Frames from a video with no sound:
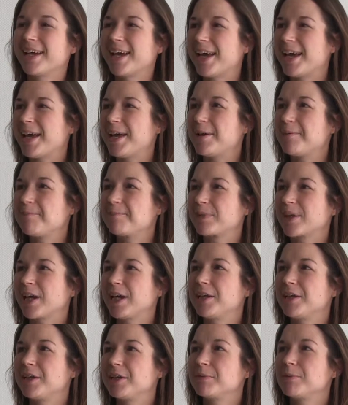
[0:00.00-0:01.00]

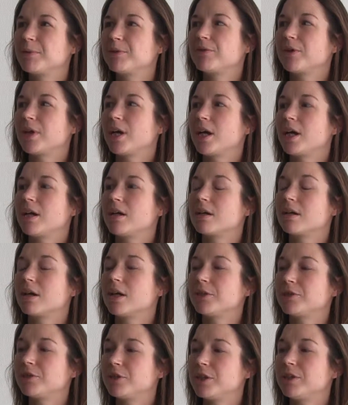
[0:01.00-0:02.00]
I think we've
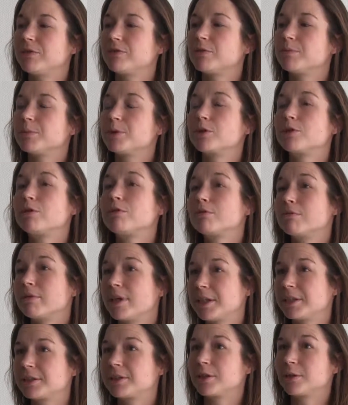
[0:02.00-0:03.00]
achieved a much
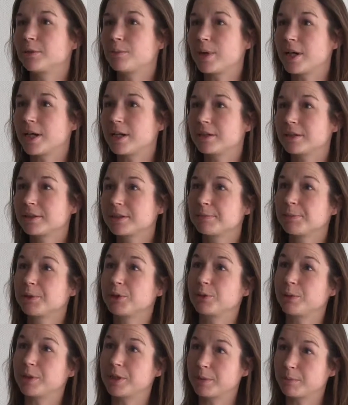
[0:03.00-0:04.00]
greater awareness
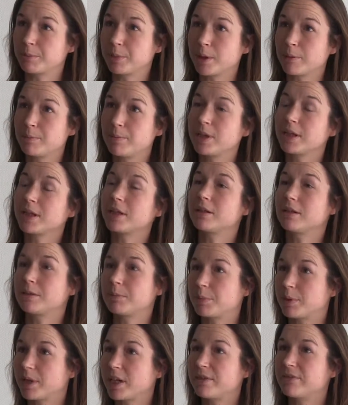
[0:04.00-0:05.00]
between the public and the
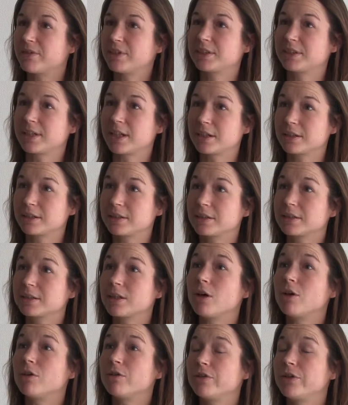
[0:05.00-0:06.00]
private sectors
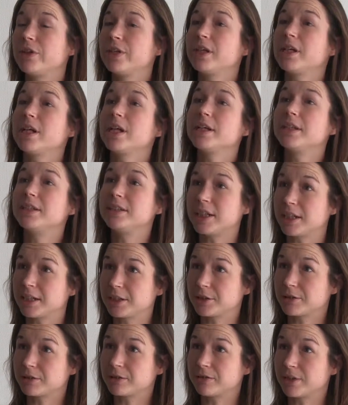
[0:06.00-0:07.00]
of the
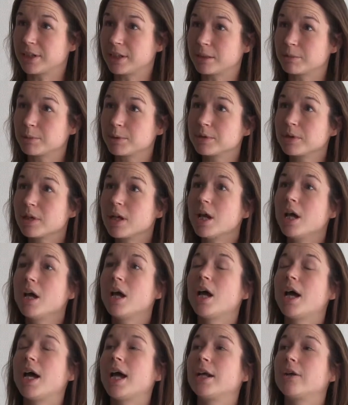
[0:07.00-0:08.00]
data available
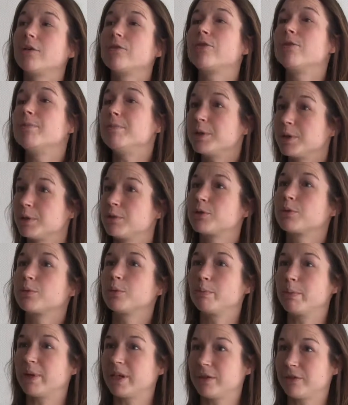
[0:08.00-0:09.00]
and of the
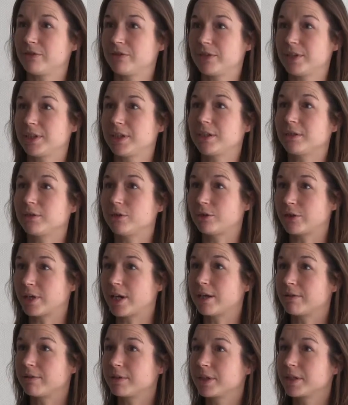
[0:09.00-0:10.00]
mutual benefit in
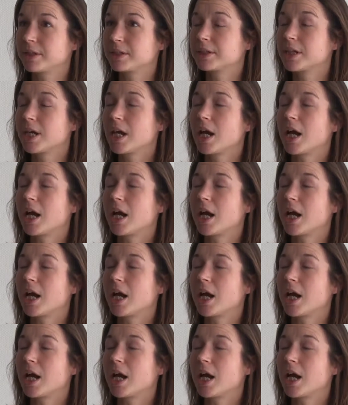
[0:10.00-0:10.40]
sharing it.